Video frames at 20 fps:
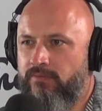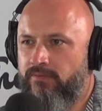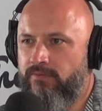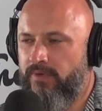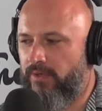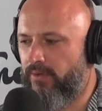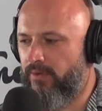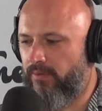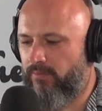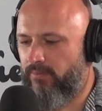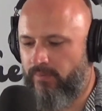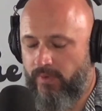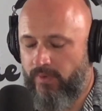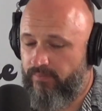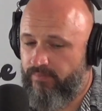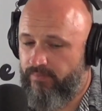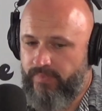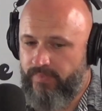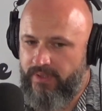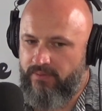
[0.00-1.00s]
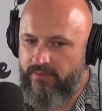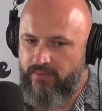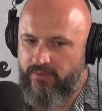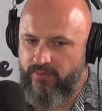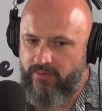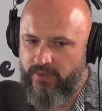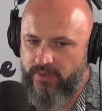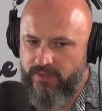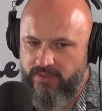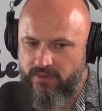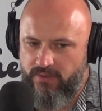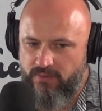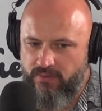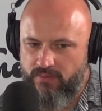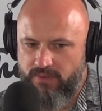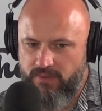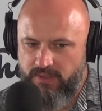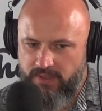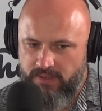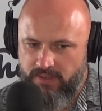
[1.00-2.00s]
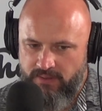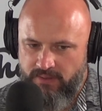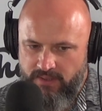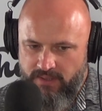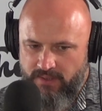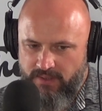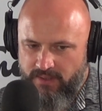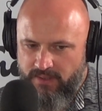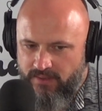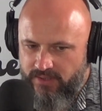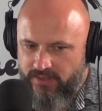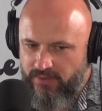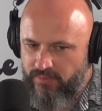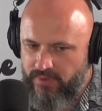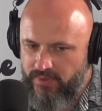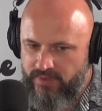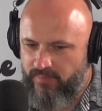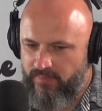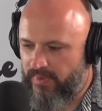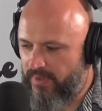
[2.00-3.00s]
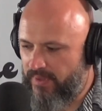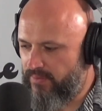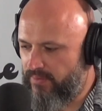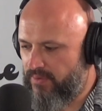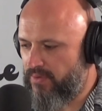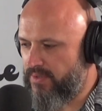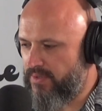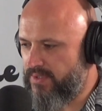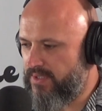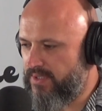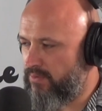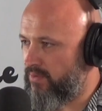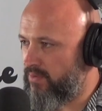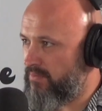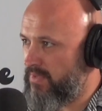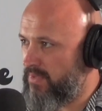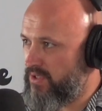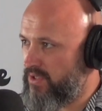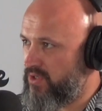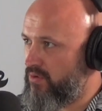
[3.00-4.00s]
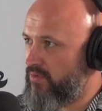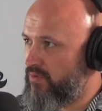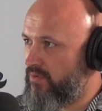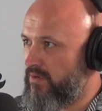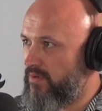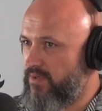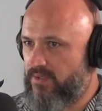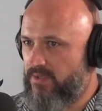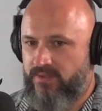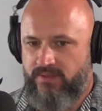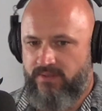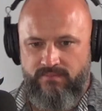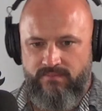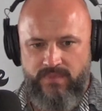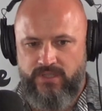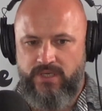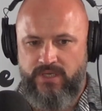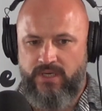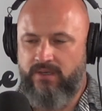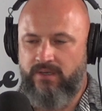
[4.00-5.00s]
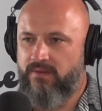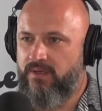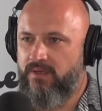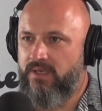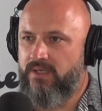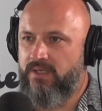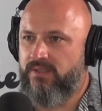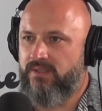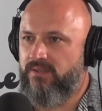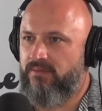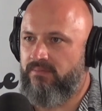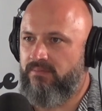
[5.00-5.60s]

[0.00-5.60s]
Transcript: yeah. Out. I played a lot of cricket too, and. Uh, shit, we used to play with guys that were much older than us and much younger than us, and yeah.